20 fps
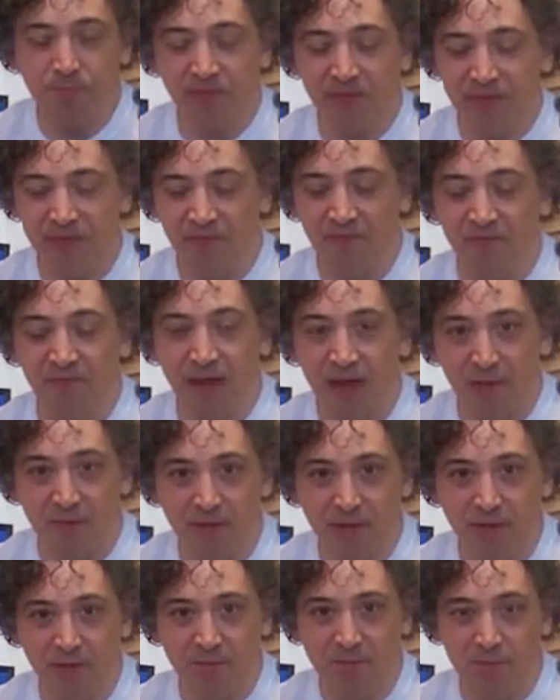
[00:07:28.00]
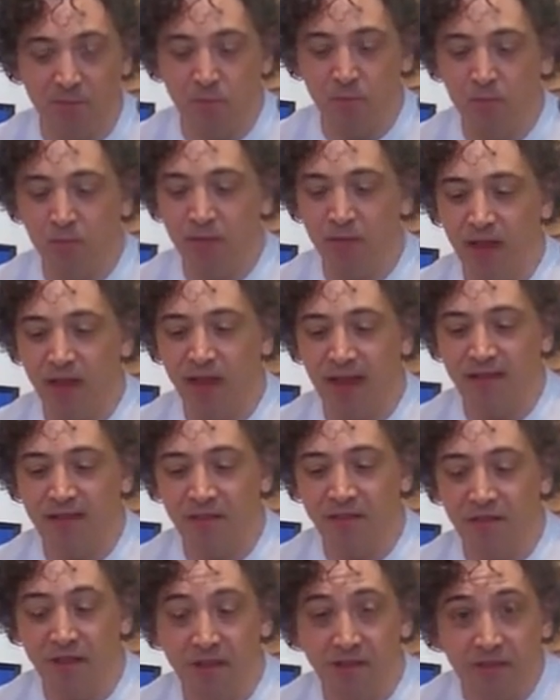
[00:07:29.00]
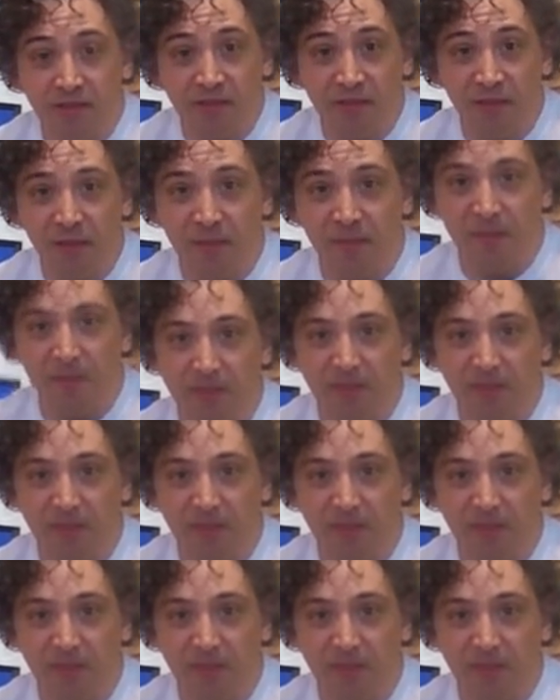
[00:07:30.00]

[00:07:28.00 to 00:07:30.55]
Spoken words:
it's vibrant, it has a nice flavor of